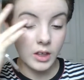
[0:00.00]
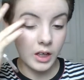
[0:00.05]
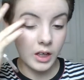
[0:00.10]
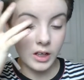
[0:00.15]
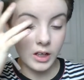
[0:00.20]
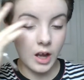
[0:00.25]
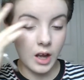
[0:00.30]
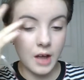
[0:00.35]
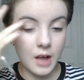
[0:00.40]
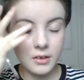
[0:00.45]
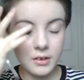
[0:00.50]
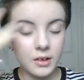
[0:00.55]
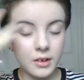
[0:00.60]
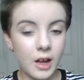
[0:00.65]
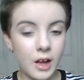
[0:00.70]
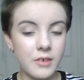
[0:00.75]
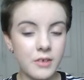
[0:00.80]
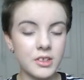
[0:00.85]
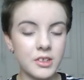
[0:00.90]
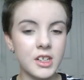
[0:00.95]
And I
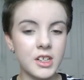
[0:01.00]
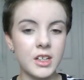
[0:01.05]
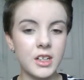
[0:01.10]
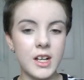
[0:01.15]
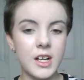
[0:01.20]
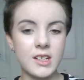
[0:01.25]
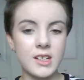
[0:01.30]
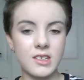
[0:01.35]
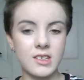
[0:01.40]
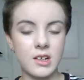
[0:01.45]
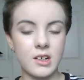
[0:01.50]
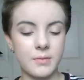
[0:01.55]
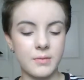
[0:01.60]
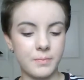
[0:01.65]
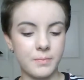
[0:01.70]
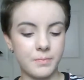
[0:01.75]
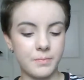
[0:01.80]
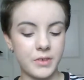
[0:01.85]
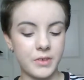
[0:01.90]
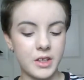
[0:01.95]
really liked
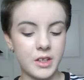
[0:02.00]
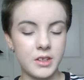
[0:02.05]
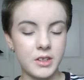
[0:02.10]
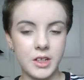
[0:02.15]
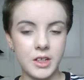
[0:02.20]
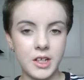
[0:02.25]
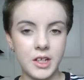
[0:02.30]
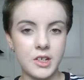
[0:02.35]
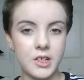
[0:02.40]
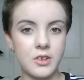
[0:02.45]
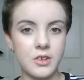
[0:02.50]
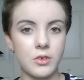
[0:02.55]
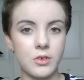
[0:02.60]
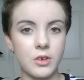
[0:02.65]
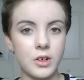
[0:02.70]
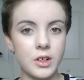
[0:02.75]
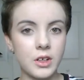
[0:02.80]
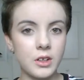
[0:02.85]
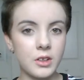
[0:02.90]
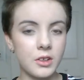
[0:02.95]
Nikki
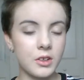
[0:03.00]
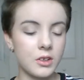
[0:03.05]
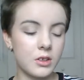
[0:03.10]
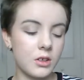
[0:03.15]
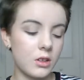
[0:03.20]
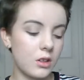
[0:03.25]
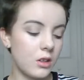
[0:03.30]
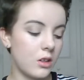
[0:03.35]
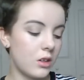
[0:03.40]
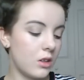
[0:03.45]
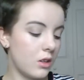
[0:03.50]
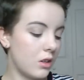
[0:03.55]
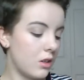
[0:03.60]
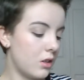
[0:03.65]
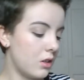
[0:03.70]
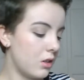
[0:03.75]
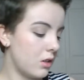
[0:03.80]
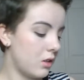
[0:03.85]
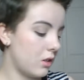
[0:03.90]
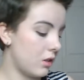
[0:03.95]
Tutorials,
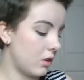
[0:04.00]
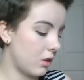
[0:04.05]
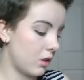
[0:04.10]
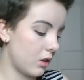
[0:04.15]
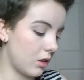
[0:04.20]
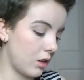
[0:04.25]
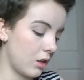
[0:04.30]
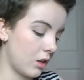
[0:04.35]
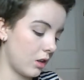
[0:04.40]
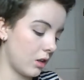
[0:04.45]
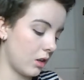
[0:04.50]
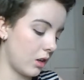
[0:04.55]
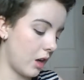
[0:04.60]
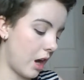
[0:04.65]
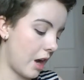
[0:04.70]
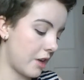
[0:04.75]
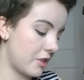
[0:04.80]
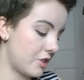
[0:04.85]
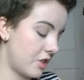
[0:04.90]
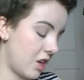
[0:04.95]
her
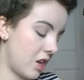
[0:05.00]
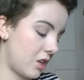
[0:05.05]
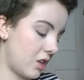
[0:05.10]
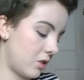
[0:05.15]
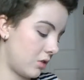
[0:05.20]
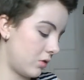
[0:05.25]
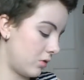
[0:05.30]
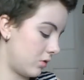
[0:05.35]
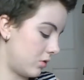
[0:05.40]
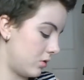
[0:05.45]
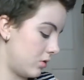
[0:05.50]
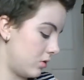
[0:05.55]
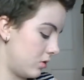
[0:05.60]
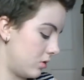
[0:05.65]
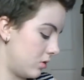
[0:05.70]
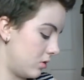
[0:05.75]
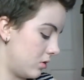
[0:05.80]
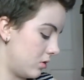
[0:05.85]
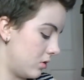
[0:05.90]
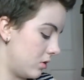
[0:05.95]
eyeshadow
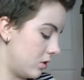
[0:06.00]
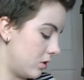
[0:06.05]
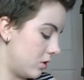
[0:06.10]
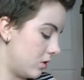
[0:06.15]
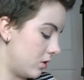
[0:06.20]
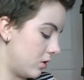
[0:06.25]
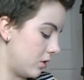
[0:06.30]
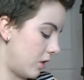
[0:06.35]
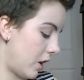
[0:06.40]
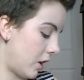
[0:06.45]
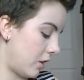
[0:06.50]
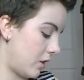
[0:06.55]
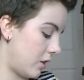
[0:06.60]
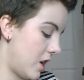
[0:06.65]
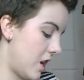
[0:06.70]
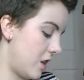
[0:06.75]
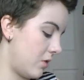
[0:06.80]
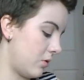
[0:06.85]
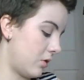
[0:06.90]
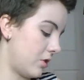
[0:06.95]

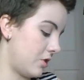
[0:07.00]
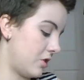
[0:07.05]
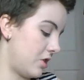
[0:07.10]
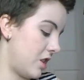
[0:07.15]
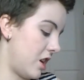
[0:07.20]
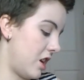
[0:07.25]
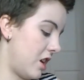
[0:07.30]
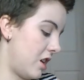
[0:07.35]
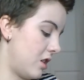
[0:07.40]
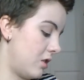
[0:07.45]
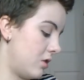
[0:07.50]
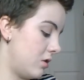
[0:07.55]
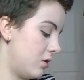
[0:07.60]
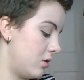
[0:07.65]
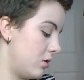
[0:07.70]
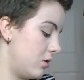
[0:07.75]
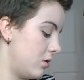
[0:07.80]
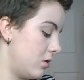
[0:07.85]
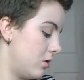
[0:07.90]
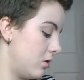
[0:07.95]
technique where she'll
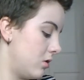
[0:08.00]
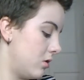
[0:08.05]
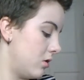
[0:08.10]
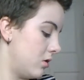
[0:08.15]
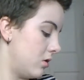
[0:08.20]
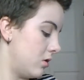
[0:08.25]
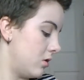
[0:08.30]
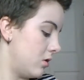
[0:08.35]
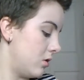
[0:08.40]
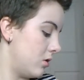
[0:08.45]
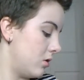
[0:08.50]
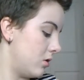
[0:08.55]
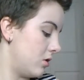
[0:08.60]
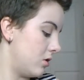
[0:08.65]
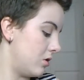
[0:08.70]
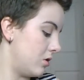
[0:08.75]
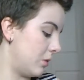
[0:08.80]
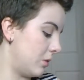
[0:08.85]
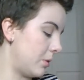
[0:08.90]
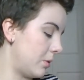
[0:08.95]

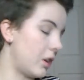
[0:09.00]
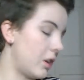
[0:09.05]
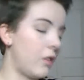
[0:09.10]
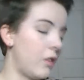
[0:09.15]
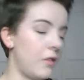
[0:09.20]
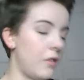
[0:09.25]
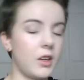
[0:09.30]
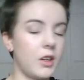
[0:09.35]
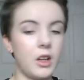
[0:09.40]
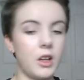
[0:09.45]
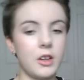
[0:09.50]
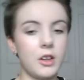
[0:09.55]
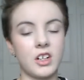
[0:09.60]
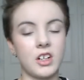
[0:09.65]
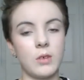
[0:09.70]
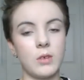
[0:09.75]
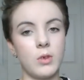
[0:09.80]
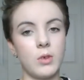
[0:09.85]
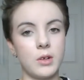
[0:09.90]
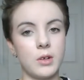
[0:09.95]
put all the
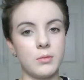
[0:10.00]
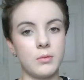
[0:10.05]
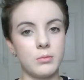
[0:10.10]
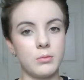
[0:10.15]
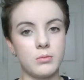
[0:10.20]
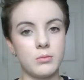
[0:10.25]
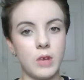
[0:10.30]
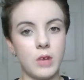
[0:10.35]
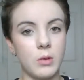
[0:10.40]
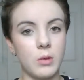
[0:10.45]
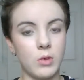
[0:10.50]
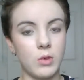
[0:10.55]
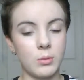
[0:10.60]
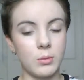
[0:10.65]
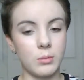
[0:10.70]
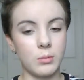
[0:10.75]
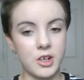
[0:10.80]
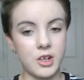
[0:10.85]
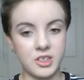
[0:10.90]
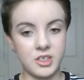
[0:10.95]
color on
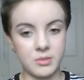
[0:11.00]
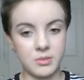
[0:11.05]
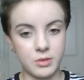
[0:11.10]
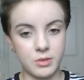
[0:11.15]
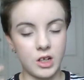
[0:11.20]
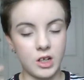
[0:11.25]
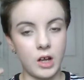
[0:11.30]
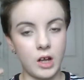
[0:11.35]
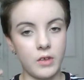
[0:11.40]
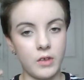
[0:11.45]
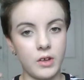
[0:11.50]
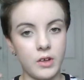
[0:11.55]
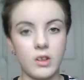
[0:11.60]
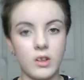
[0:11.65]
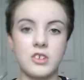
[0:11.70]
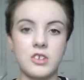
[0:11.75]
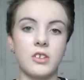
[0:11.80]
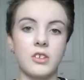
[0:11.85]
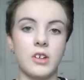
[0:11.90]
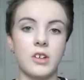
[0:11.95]
one brush and put it on there,
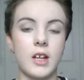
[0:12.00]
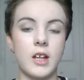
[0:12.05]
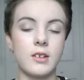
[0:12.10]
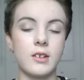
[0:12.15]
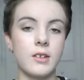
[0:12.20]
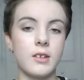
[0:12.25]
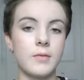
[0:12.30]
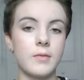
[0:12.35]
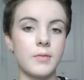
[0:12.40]
and she'll get